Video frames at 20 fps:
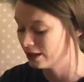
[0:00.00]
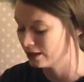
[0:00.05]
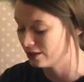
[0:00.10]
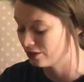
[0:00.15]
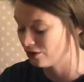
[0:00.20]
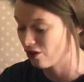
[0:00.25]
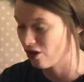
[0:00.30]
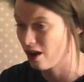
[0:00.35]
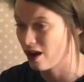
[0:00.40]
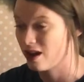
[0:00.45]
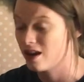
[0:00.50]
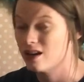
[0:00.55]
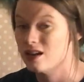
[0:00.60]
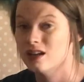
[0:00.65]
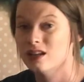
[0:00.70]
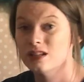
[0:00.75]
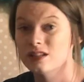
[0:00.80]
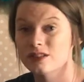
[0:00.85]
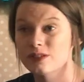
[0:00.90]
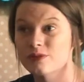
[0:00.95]
had thought.
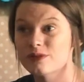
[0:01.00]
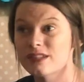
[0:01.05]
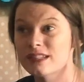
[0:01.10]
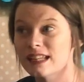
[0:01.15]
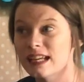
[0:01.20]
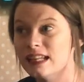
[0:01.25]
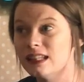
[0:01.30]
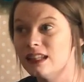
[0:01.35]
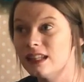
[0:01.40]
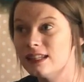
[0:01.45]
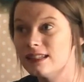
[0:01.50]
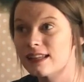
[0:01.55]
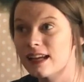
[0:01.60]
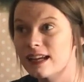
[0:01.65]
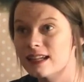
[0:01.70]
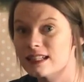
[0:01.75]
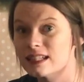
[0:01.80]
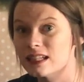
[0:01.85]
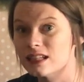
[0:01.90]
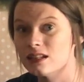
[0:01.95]
So Stanley's
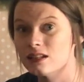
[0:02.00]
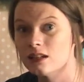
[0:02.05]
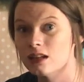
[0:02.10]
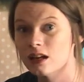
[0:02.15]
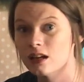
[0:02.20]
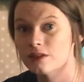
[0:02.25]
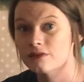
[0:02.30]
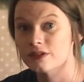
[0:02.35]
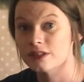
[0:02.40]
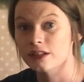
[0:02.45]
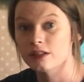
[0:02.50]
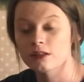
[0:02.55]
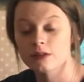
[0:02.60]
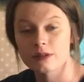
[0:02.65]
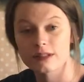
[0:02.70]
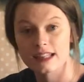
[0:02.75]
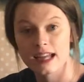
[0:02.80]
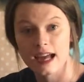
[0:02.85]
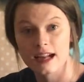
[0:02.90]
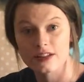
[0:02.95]
idea of Zero
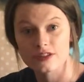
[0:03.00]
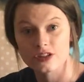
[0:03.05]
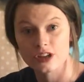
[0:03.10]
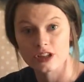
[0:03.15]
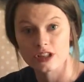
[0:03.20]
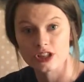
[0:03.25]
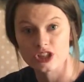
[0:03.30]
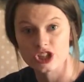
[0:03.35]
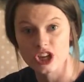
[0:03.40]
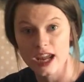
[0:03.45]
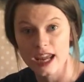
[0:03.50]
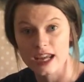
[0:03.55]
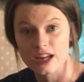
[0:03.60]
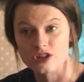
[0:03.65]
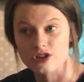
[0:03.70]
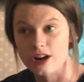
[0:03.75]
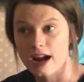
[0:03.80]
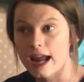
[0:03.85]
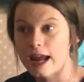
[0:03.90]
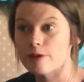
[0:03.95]
is kind of starting to
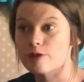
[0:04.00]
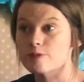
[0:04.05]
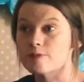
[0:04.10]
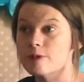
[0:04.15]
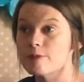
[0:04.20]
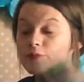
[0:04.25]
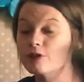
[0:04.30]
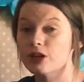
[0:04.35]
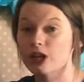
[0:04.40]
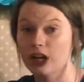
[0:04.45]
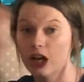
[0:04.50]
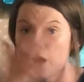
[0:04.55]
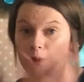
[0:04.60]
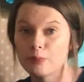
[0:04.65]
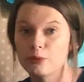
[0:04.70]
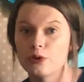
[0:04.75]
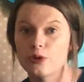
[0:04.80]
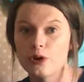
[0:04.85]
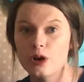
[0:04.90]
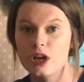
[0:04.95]
change, right? Remember a
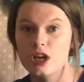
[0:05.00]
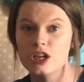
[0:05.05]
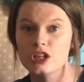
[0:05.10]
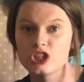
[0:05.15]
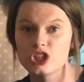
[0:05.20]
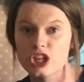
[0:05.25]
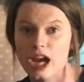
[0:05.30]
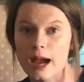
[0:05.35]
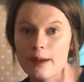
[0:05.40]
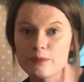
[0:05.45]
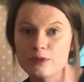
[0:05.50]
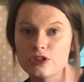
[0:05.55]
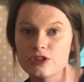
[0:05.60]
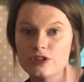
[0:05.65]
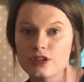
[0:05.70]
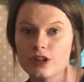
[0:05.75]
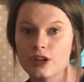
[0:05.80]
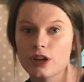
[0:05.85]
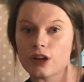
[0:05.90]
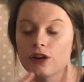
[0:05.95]
couple
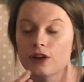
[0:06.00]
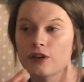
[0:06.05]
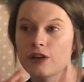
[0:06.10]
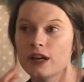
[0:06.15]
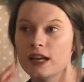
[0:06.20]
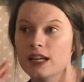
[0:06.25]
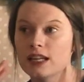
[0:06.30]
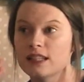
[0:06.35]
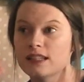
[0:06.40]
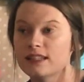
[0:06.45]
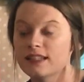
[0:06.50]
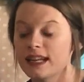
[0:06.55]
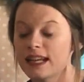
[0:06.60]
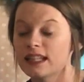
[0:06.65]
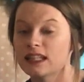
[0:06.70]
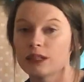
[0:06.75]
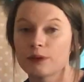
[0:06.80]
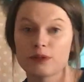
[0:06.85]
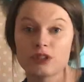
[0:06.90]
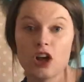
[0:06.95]
chapters ago,
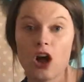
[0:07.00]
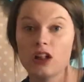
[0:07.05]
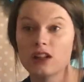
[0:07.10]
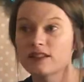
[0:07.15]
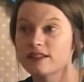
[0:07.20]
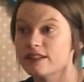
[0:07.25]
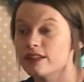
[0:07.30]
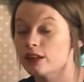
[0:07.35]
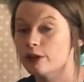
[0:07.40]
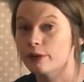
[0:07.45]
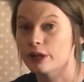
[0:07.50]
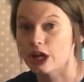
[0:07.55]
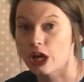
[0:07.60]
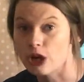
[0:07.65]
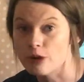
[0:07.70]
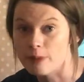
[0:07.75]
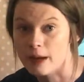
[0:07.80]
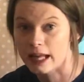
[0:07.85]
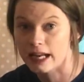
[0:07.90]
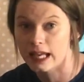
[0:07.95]
Stanley was calling Zero a
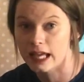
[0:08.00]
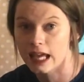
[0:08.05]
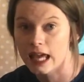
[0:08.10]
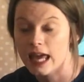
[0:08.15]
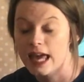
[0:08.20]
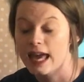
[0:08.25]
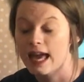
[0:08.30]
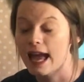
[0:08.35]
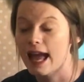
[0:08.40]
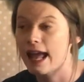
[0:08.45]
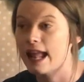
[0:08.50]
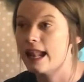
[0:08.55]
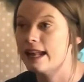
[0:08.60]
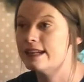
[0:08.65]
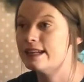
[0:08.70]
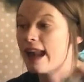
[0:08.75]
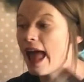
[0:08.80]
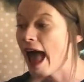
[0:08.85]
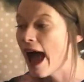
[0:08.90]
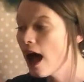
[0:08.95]
nobody.
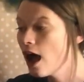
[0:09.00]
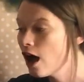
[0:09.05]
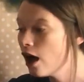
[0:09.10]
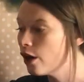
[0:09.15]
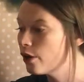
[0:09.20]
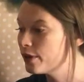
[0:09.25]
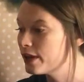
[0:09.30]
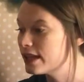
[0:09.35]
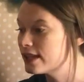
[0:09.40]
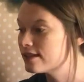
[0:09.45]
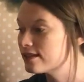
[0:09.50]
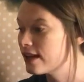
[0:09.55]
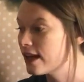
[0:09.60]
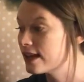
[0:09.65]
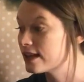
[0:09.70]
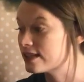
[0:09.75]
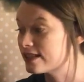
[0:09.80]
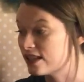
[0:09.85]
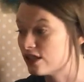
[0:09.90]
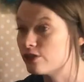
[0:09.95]
And now he's
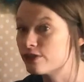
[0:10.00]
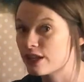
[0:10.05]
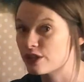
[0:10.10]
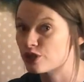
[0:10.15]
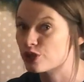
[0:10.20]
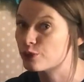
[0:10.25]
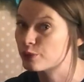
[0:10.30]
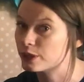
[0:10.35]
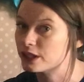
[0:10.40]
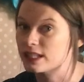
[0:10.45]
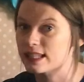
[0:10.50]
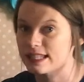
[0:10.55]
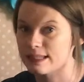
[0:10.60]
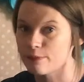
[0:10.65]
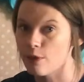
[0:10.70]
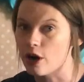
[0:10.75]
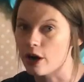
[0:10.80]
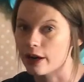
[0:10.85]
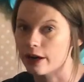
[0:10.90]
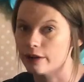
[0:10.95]
like, Zero's actually really
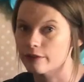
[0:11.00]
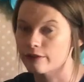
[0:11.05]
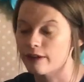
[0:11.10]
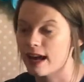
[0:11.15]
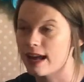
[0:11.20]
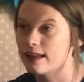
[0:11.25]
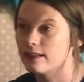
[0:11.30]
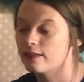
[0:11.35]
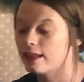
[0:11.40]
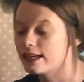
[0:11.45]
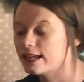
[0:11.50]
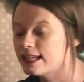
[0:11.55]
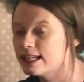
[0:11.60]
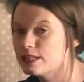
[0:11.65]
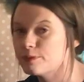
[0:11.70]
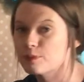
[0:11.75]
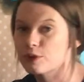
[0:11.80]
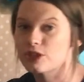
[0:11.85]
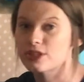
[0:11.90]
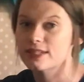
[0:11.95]
smart, right? Like his
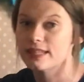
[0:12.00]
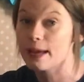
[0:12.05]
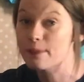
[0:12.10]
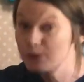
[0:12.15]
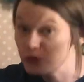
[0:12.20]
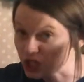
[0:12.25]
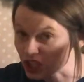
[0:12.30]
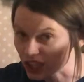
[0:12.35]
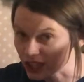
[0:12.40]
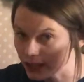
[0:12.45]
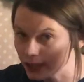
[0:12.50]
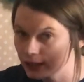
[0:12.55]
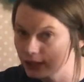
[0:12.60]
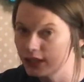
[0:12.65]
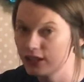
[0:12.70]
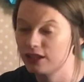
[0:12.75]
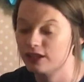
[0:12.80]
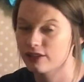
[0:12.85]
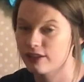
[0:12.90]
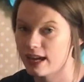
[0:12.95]
perception,
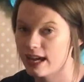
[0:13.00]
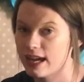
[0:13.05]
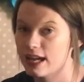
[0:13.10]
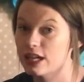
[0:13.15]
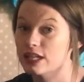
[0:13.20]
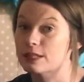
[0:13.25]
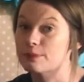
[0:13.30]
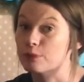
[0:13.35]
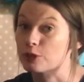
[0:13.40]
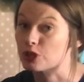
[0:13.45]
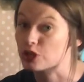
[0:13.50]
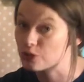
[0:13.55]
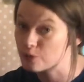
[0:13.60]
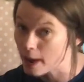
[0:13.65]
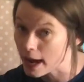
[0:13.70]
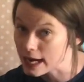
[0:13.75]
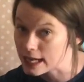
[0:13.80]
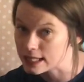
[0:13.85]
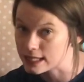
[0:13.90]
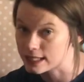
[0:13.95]
okay, his
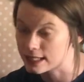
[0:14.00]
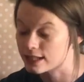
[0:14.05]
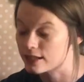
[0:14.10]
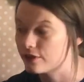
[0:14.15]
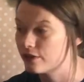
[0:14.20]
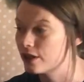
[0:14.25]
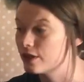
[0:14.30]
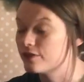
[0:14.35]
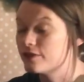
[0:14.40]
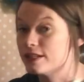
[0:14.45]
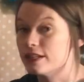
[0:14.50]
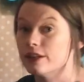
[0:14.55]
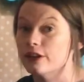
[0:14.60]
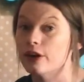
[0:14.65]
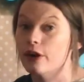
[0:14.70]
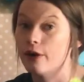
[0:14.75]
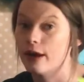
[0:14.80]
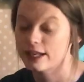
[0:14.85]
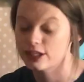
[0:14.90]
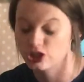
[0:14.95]
perspective of Zero
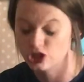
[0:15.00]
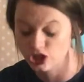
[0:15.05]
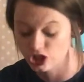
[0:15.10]
has